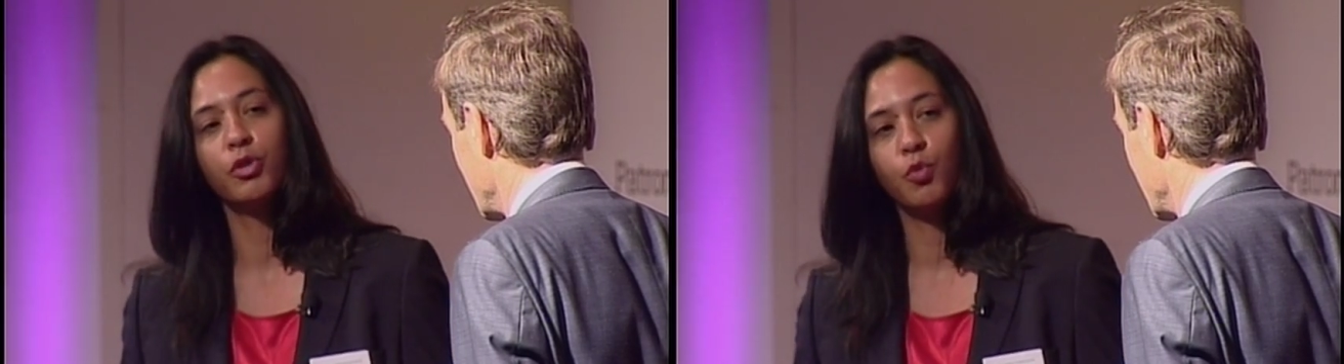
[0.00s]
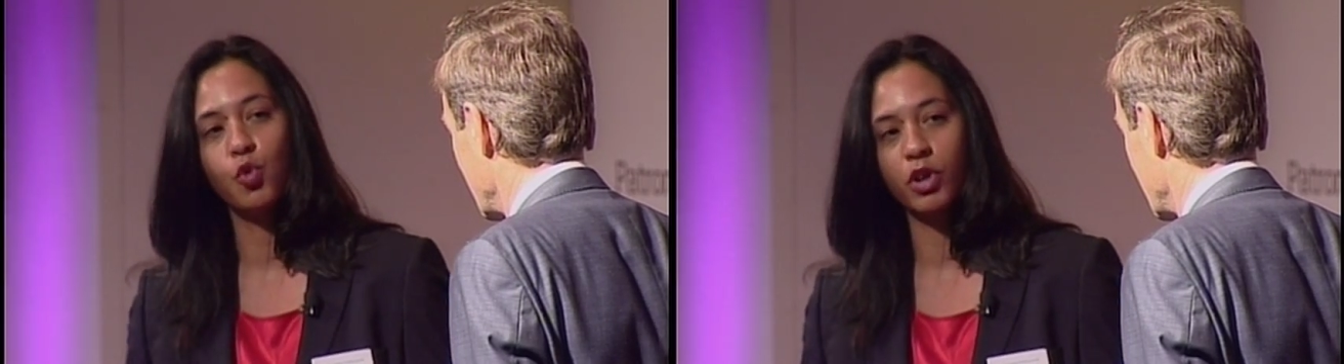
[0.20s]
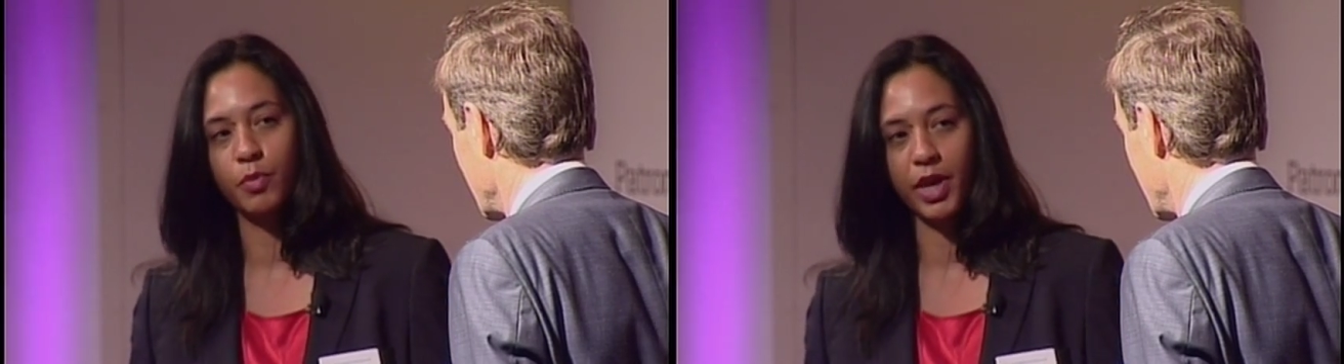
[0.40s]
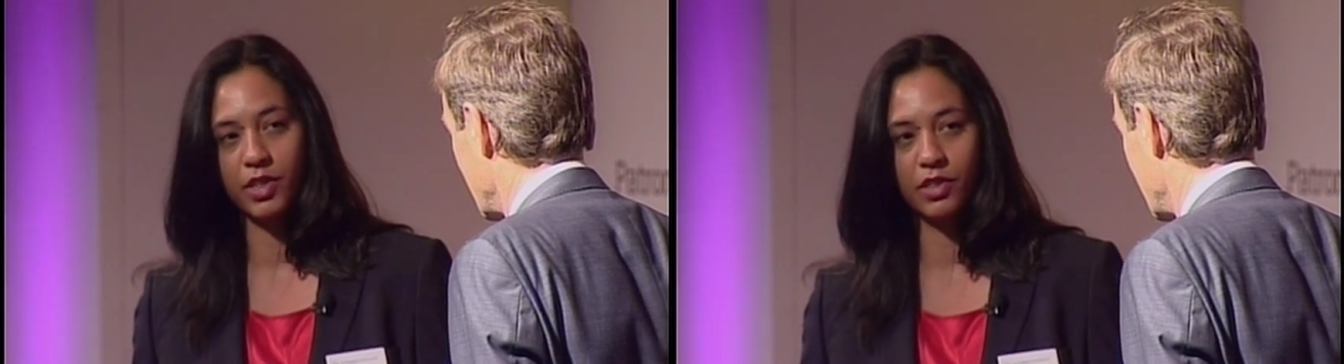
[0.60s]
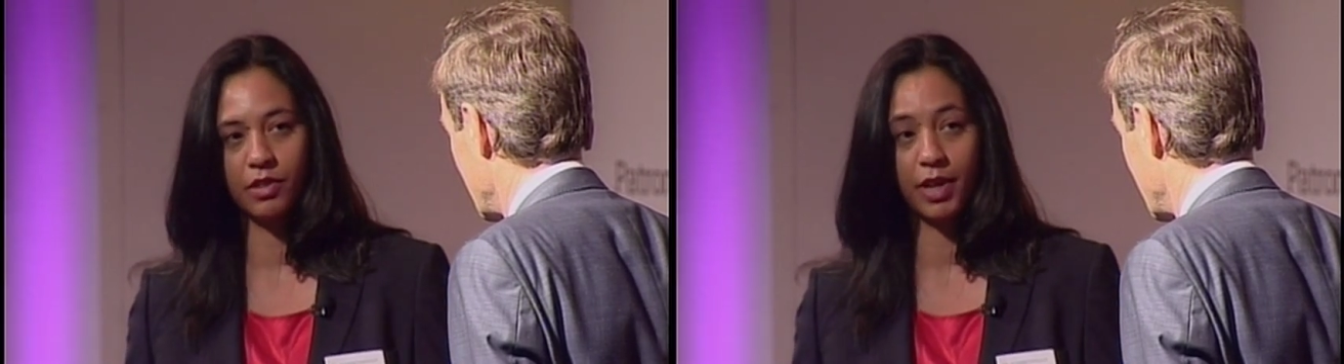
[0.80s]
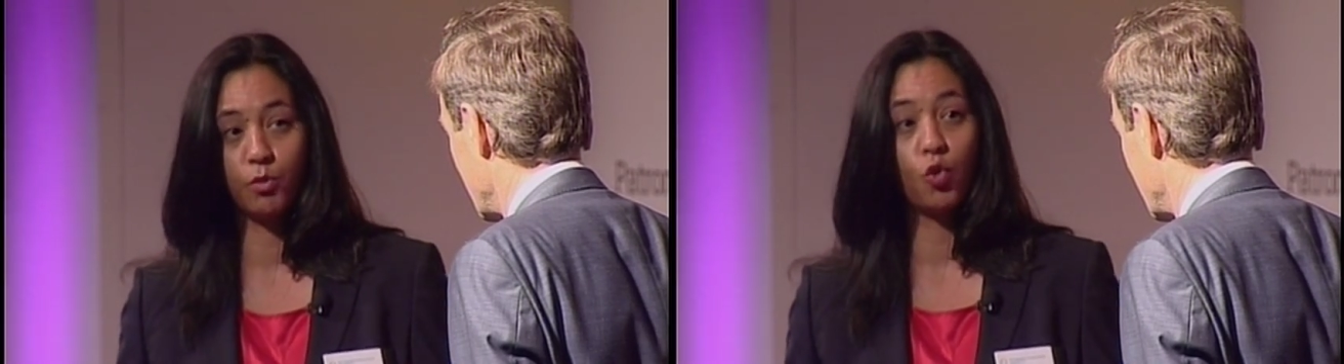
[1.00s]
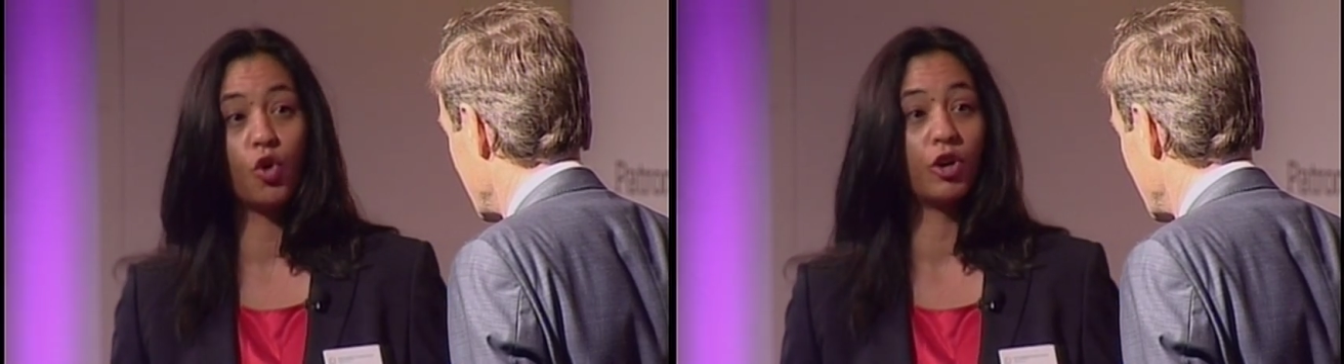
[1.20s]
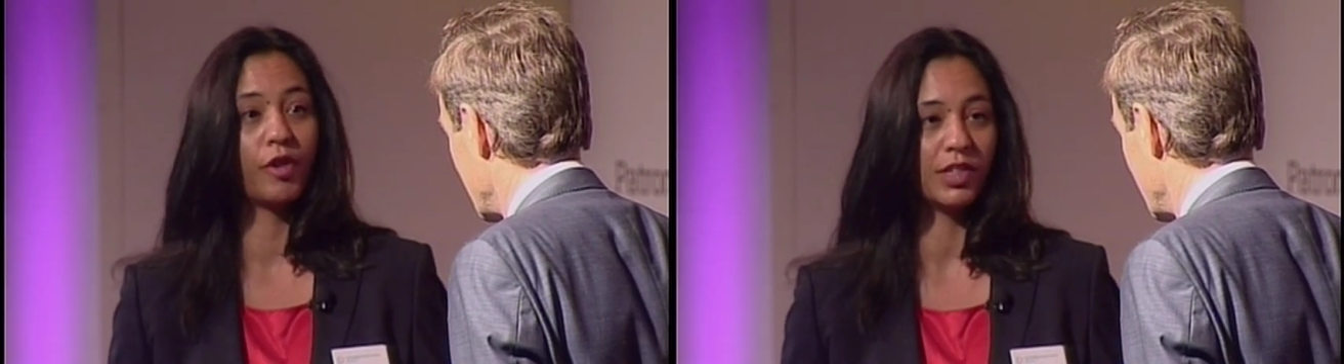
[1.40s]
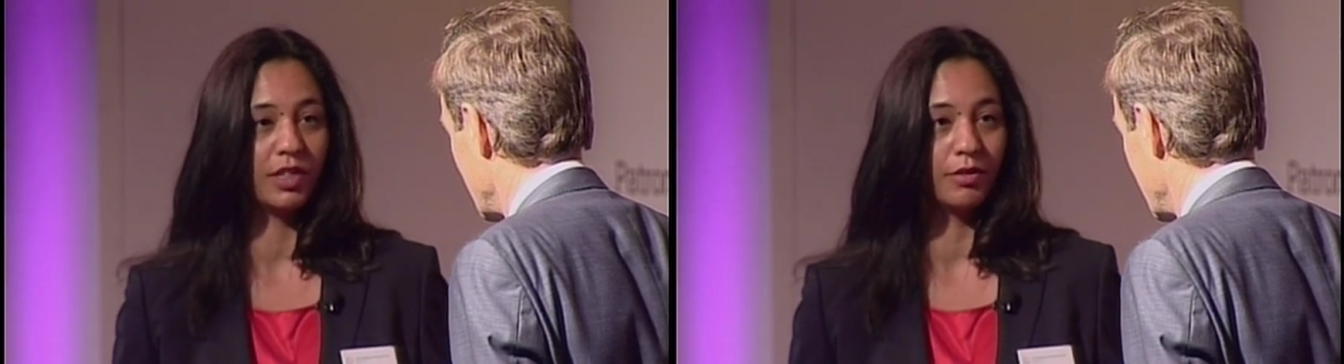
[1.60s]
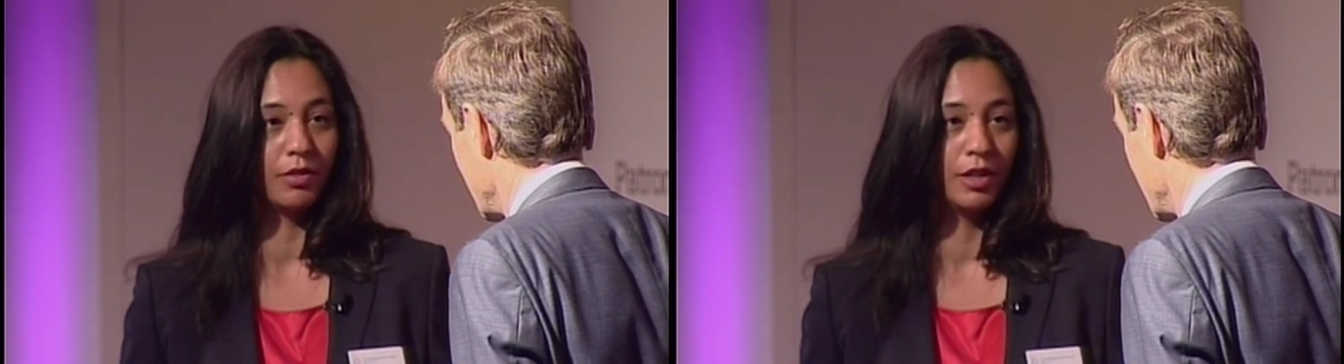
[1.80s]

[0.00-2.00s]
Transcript: more competitive and more aggressive.